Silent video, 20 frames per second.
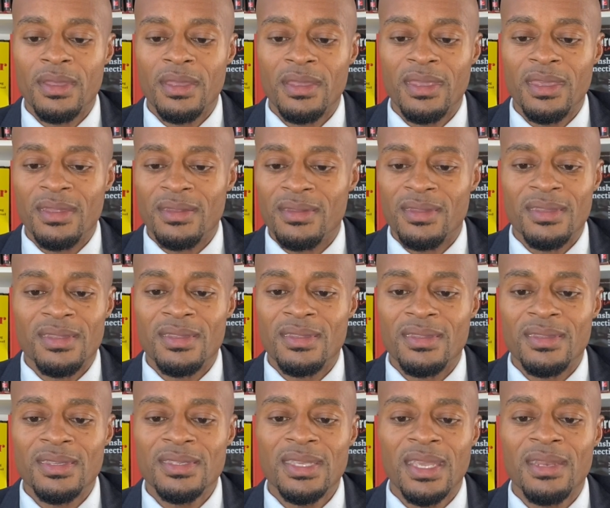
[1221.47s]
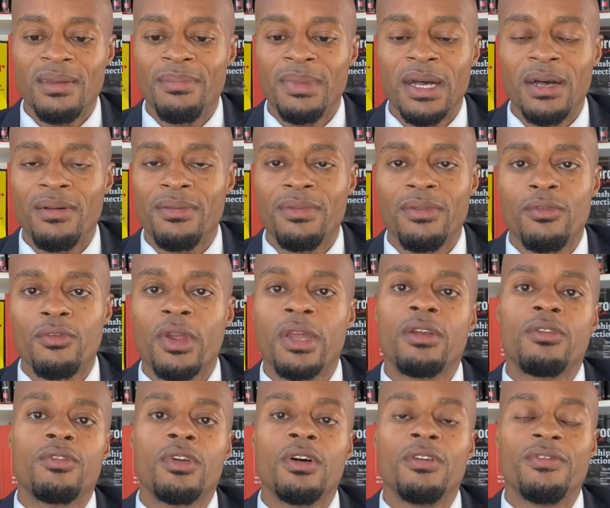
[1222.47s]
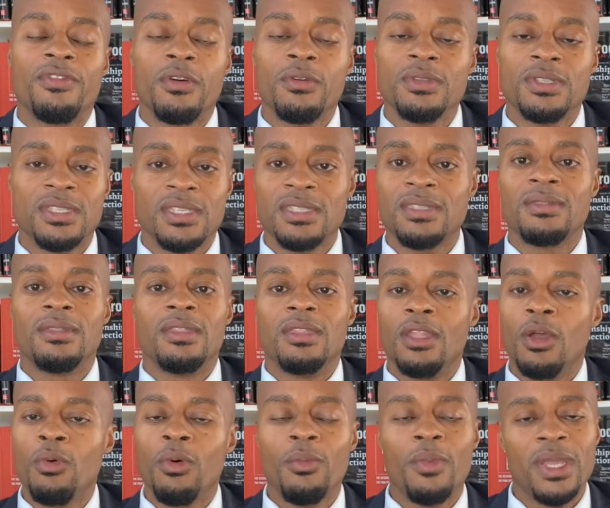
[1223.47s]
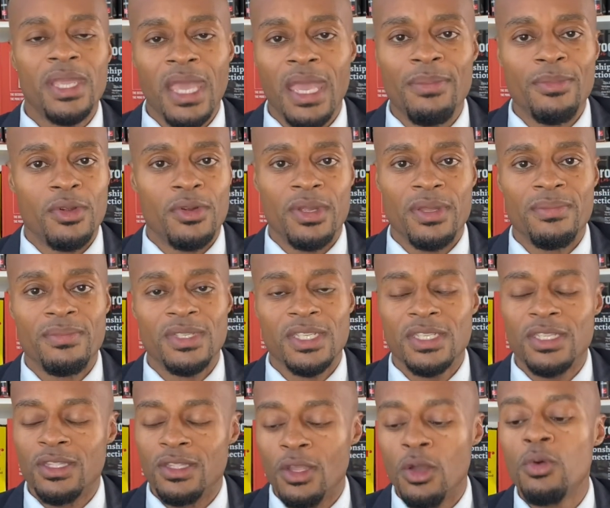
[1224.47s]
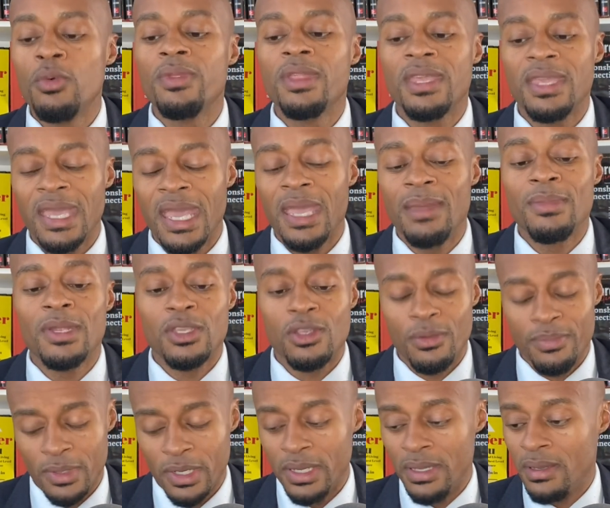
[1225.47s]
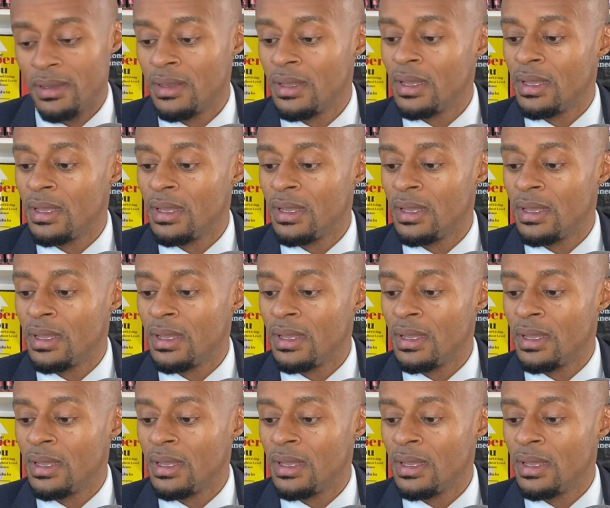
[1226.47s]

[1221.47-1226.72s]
Again, this ain't about right or wrong, folks. Just knowing what game you're in. Just know the game that you're playing.